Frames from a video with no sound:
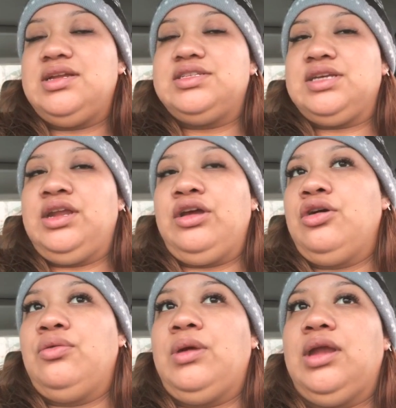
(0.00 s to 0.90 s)
and it's gonna
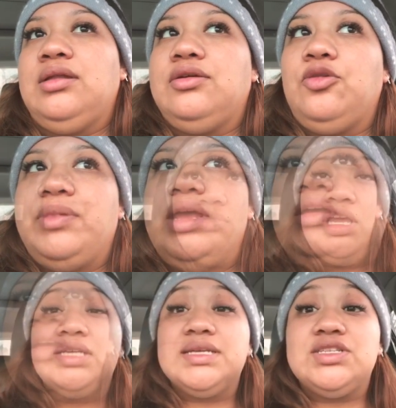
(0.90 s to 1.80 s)
go away in a little bit,
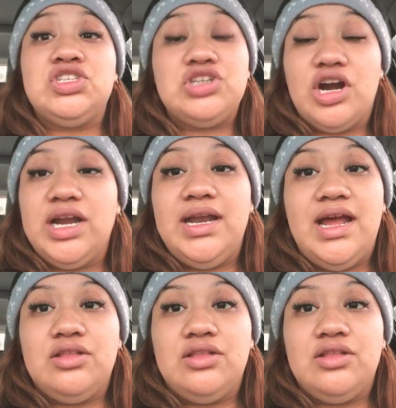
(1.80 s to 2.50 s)
because it started